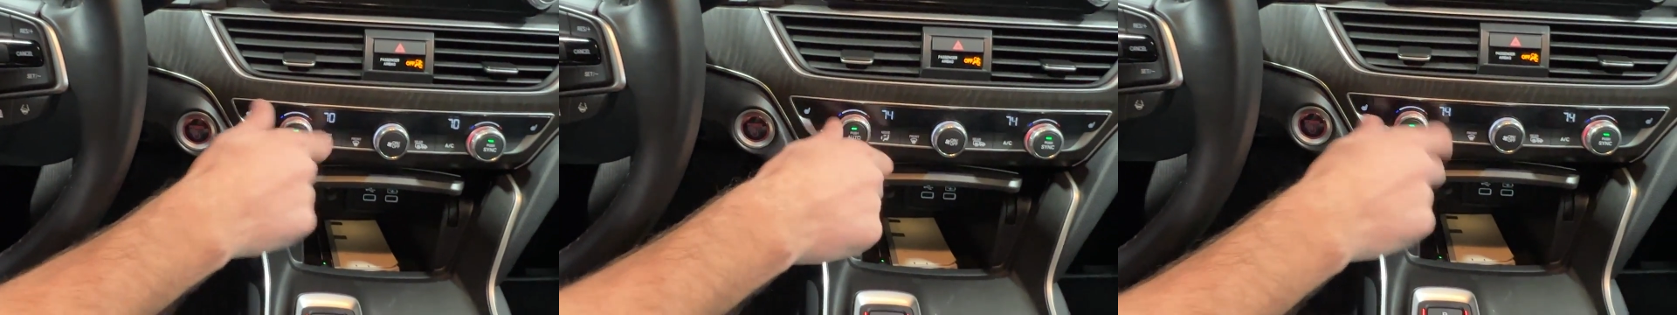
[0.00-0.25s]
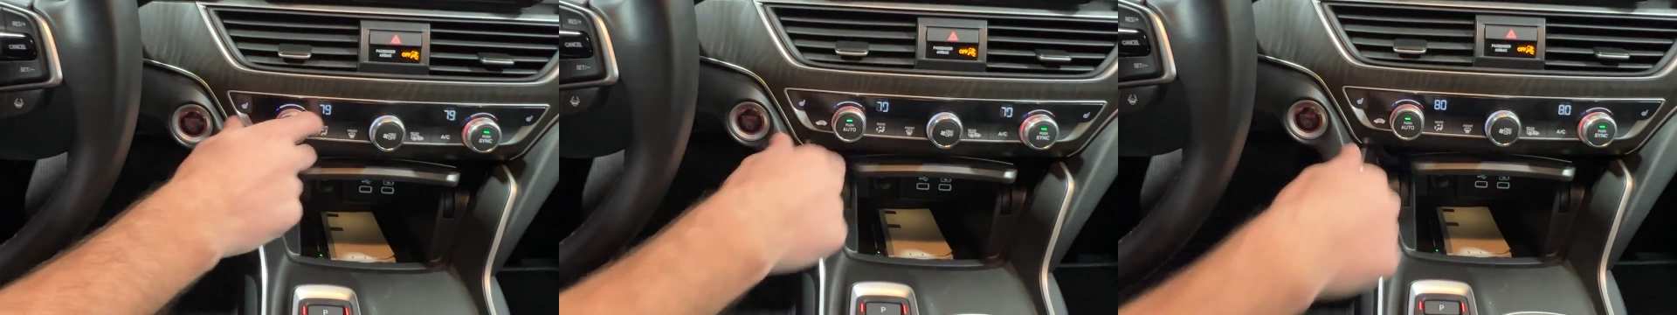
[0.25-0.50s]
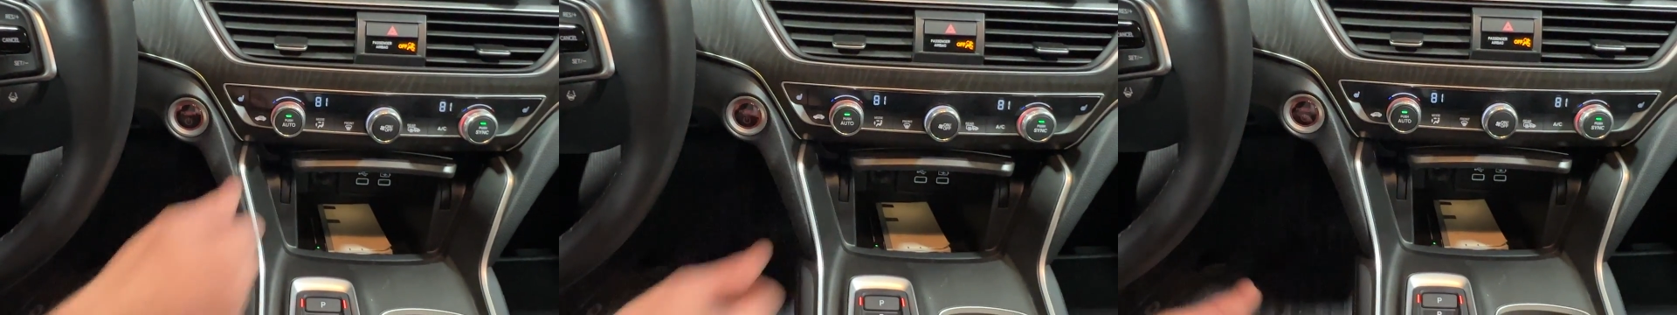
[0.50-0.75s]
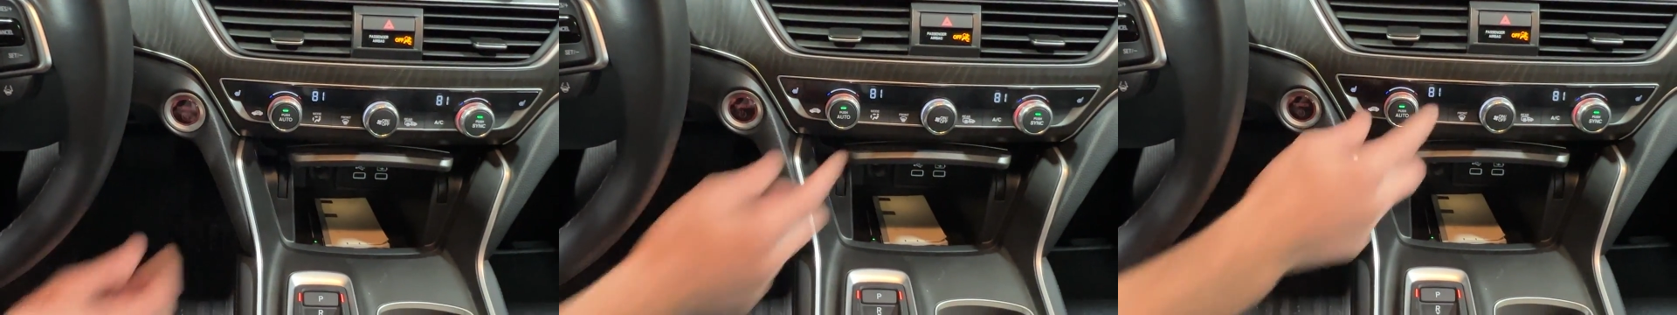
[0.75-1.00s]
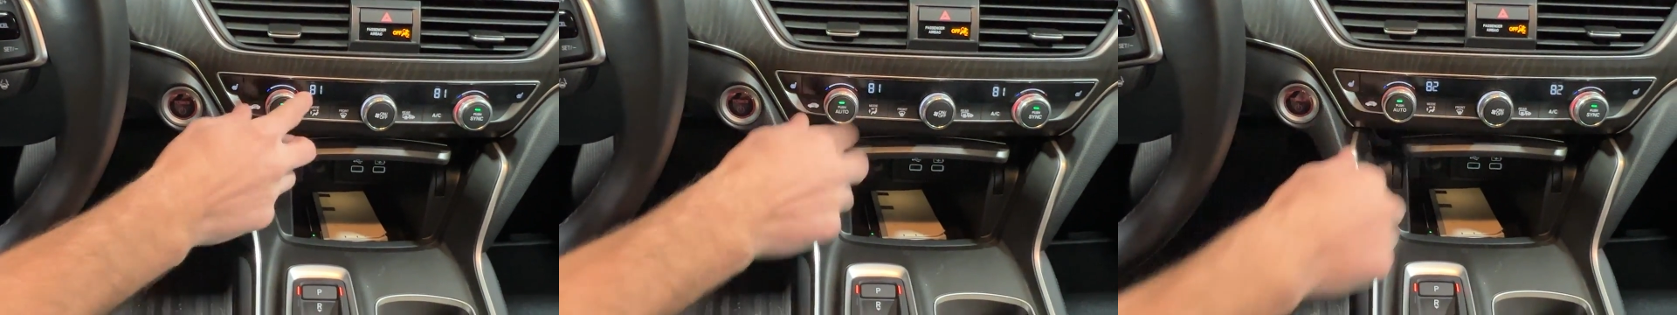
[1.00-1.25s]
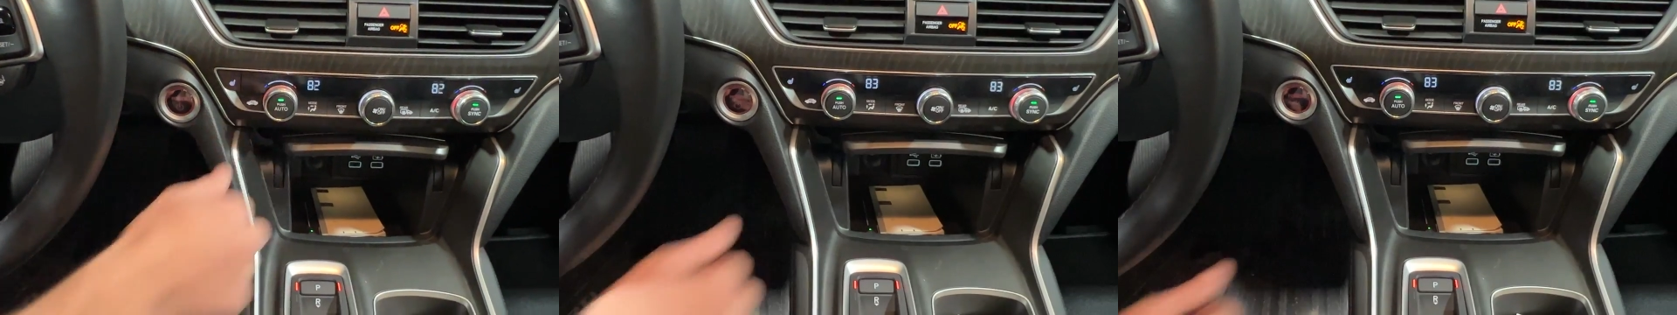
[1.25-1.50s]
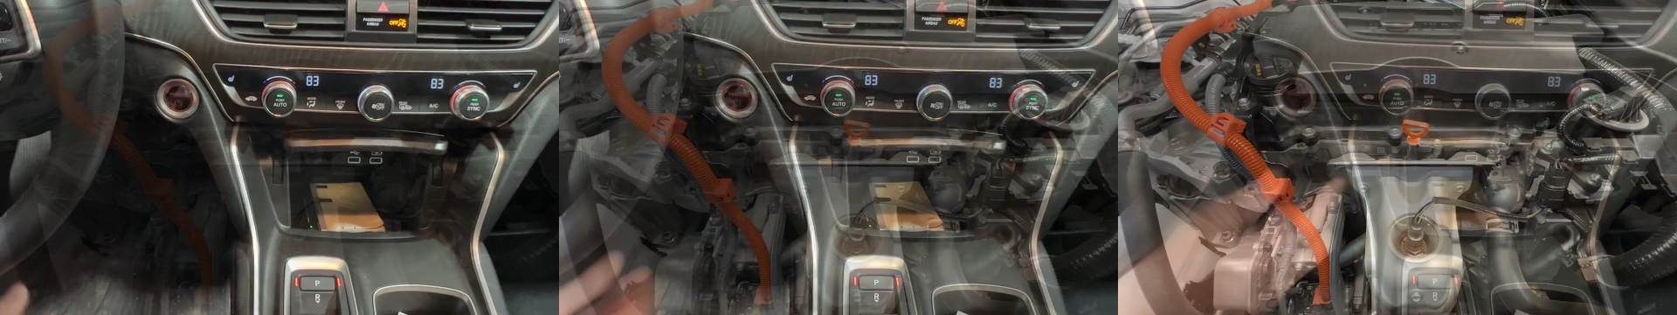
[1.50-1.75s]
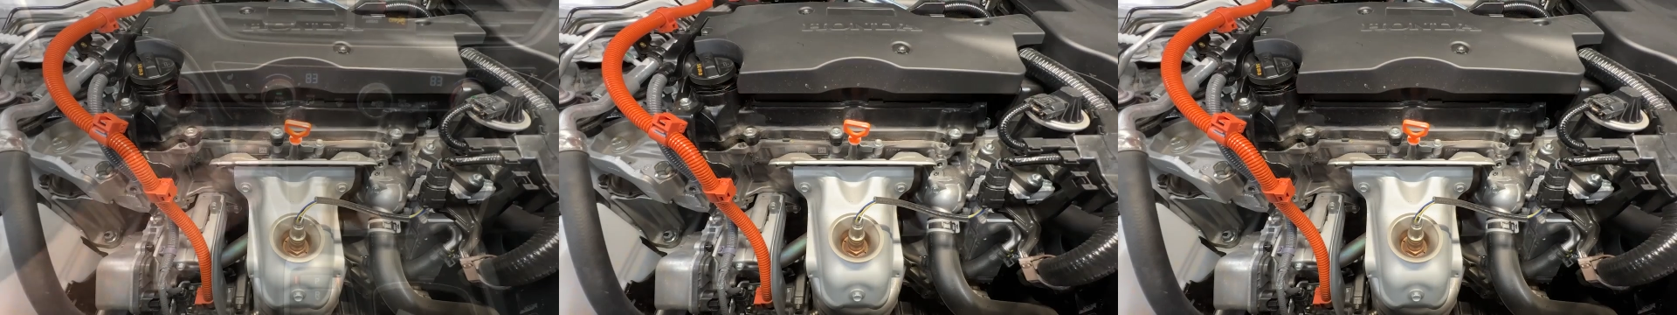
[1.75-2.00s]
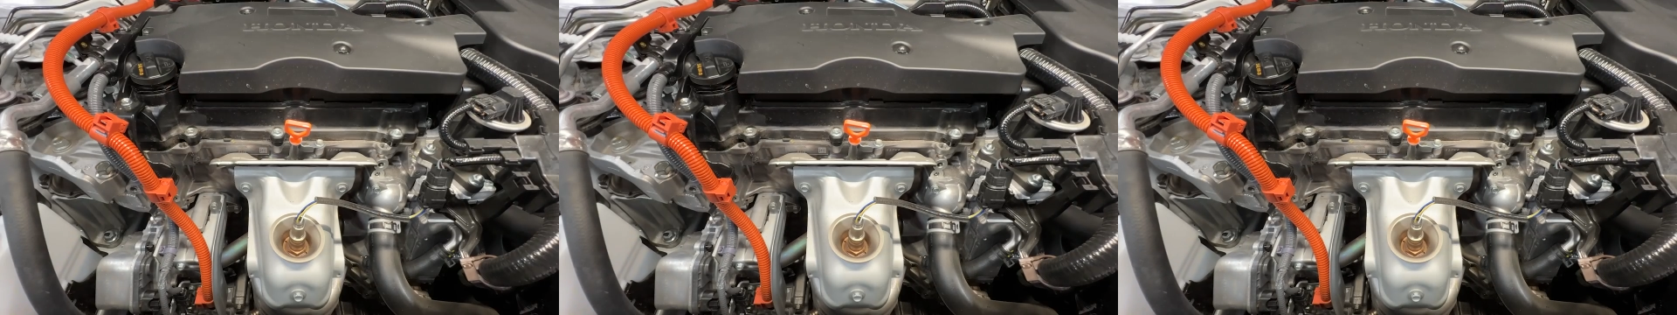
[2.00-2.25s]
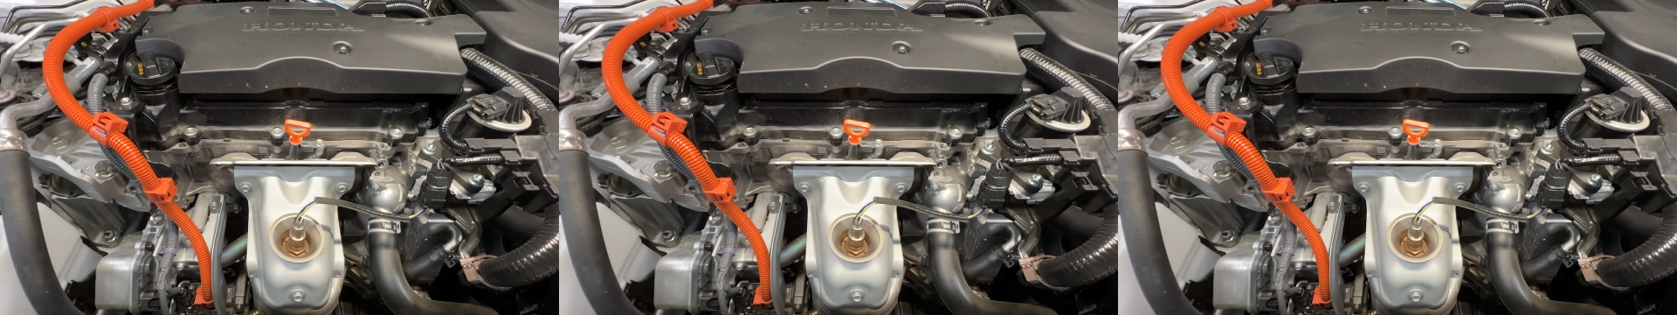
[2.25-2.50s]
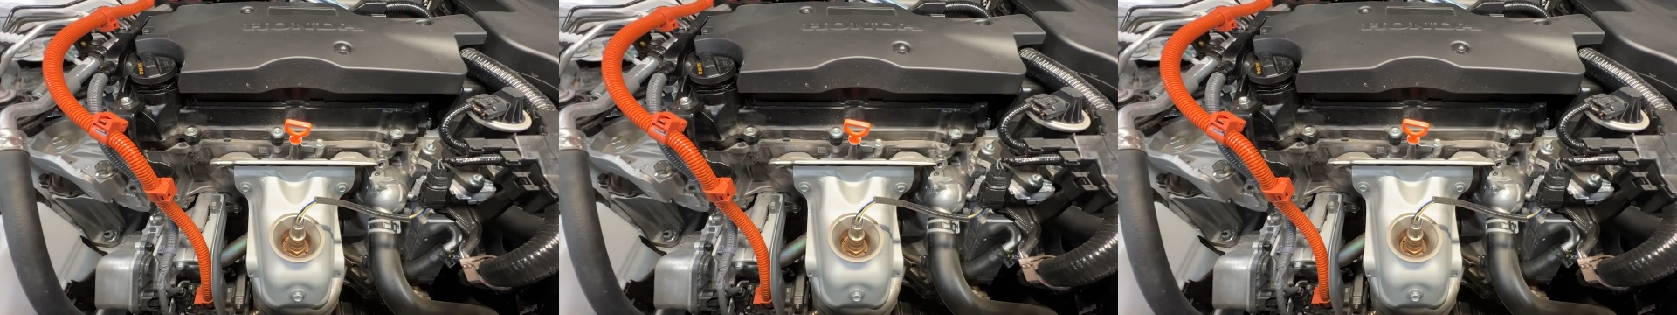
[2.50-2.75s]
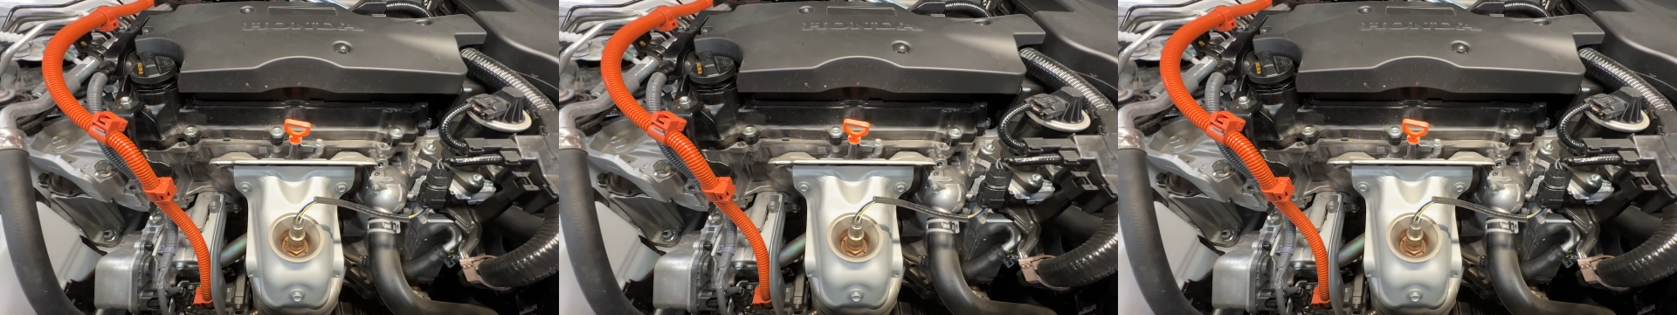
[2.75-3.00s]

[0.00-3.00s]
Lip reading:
No face is visible, so there are no lips to read.